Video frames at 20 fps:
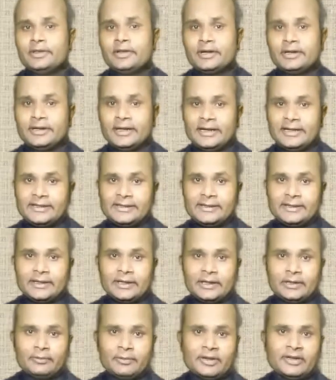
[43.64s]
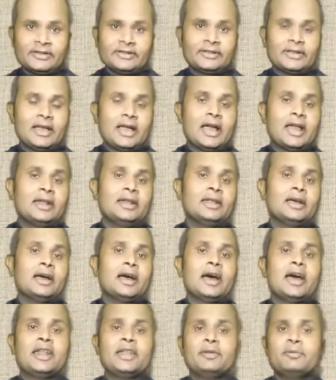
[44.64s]
dates, events
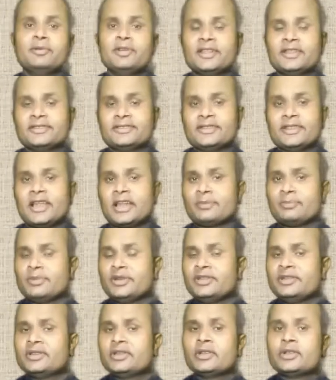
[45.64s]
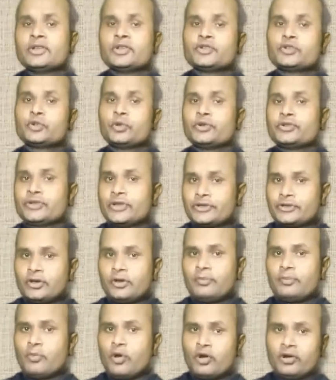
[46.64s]
and evidence, that means sources
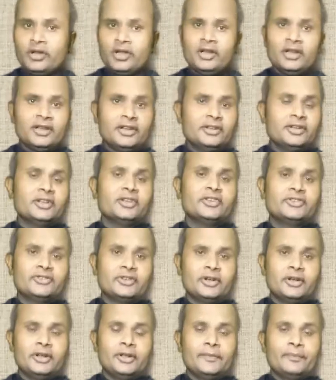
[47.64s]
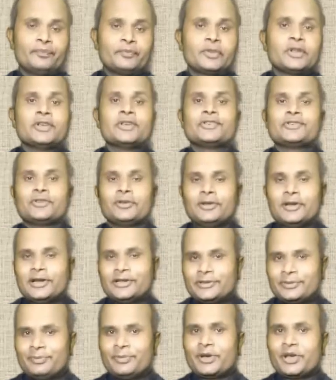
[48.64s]
of modern Indian history. So
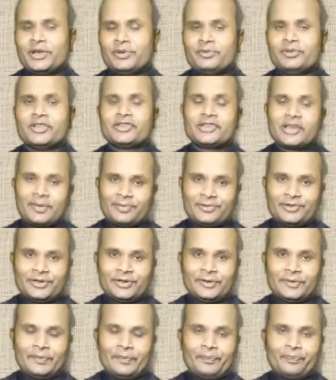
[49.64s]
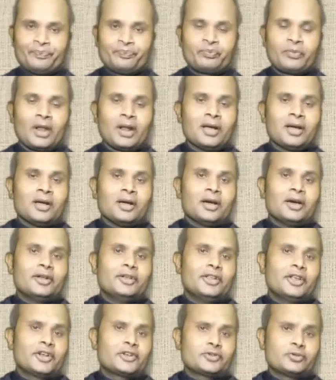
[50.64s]
let's begin with the chapter.
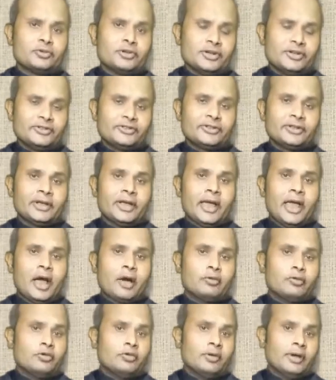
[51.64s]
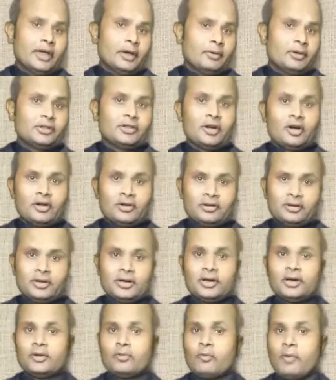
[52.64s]
Dear students, have you ever thought
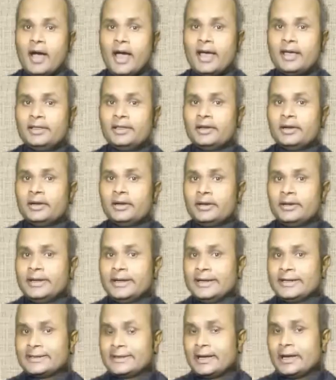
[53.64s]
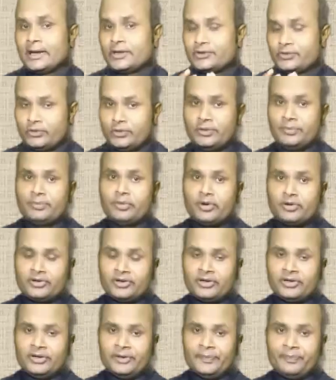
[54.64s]
why the dates are so
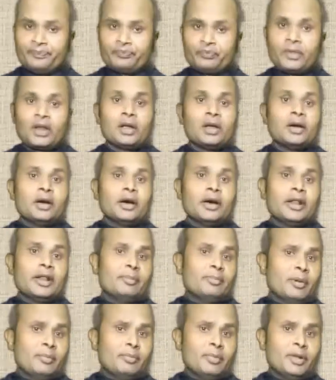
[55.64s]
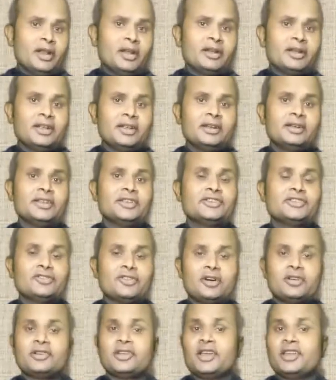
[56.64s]
important? Remembering date is
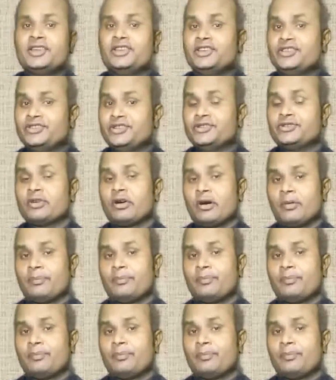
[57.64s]
not an easy job.